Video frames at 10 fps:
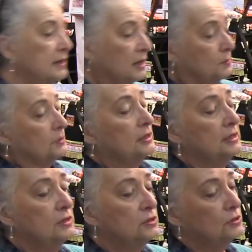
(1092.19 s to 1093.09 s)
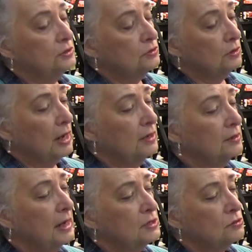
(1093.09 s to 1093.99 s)
then I put it into the
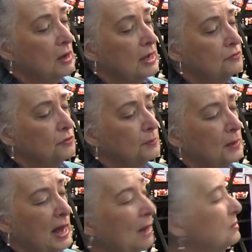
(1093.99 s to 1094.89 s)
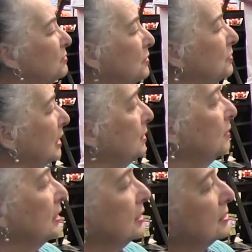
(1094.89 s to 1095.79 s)
dryer and dry it for perhaps 15
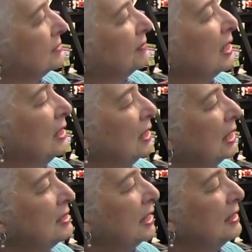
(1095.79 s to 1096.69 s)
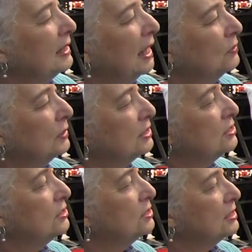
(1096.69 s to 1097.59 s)
minutes. Take it out when it's
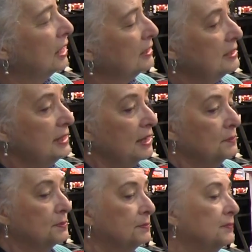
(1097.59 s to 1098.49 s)
just slightly damp.